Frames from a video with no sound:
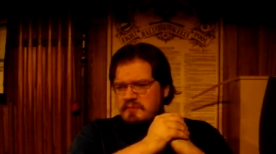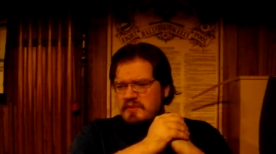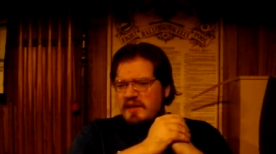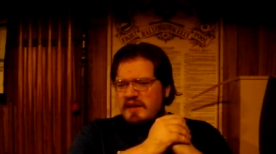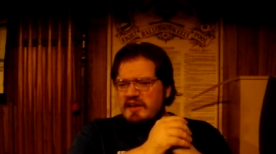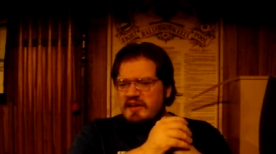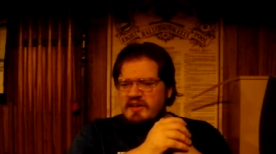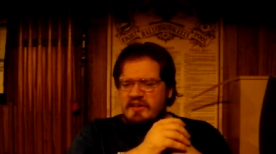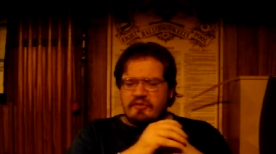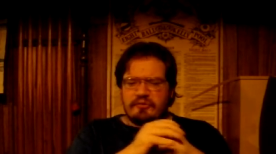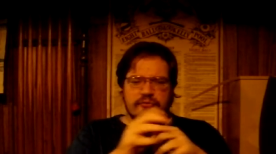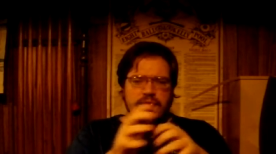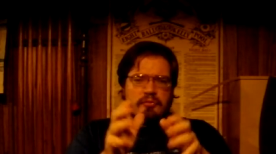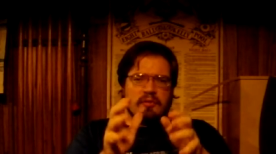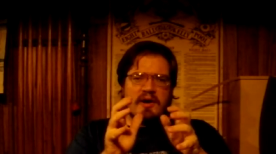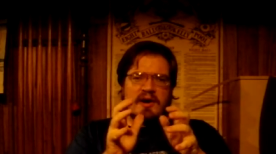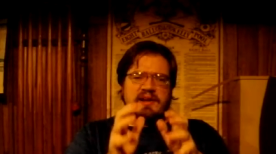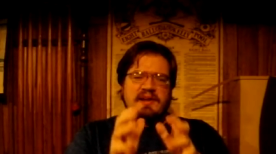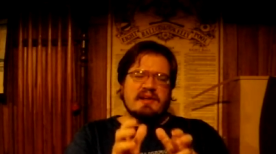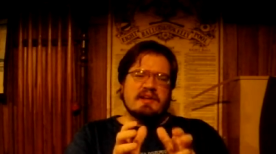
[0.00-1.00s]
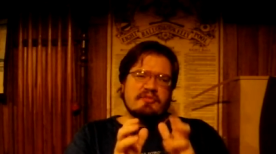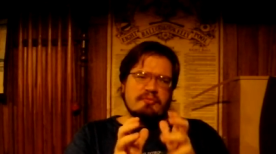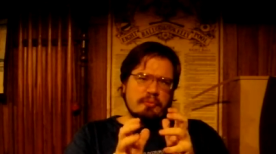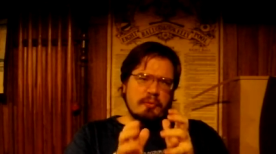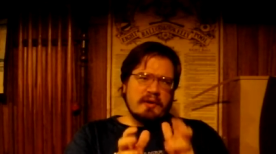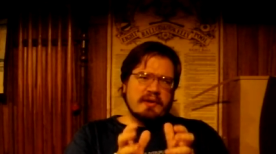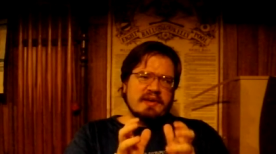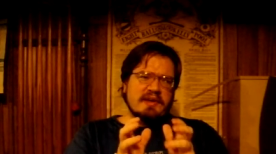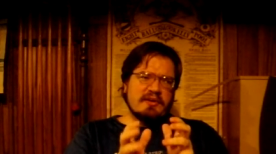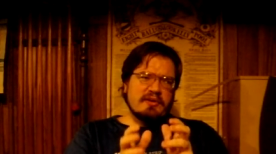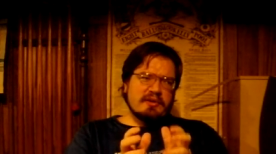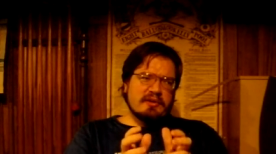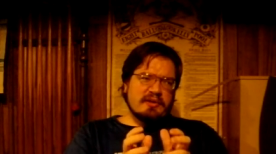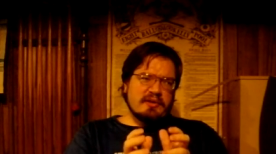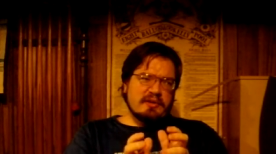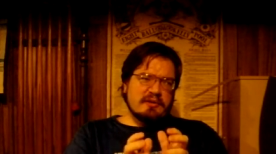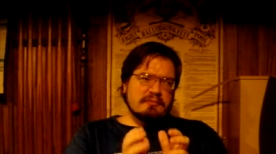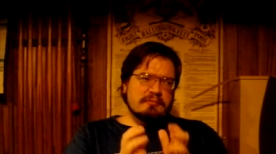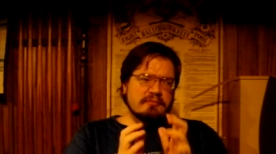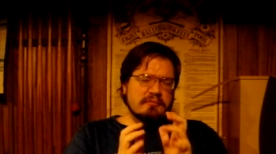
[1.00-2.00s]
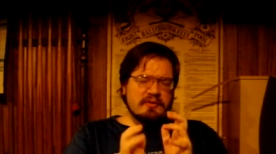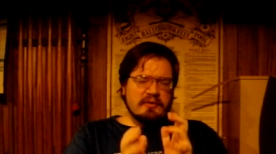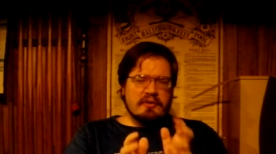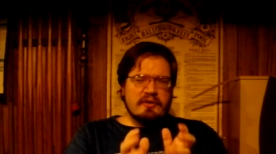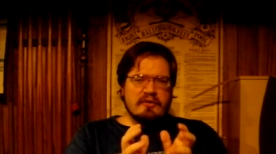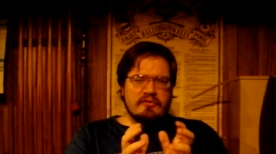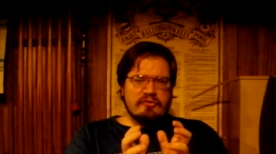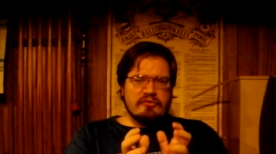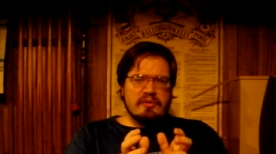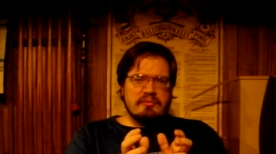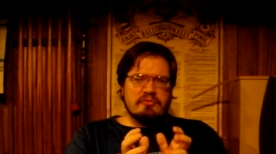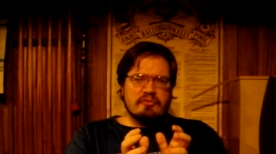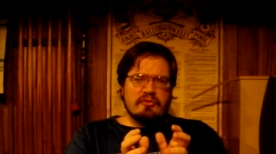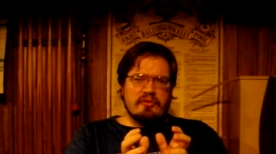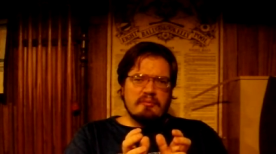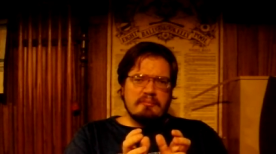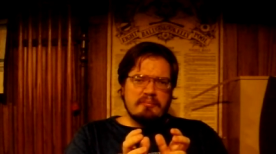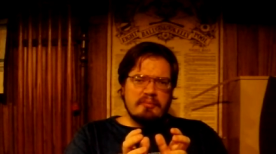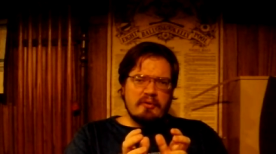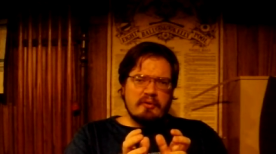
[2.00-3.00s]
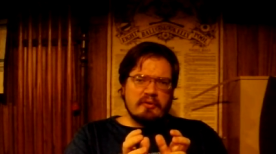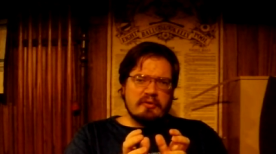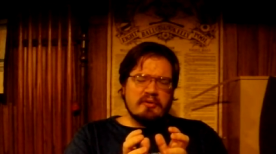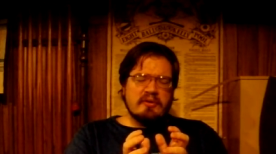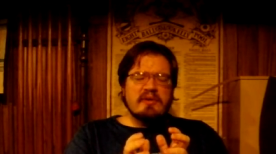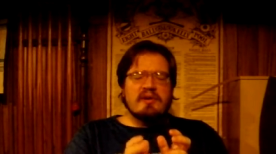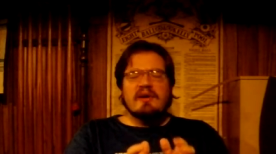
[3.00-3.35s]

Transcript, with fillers: is right. Is working on a the concept for a book.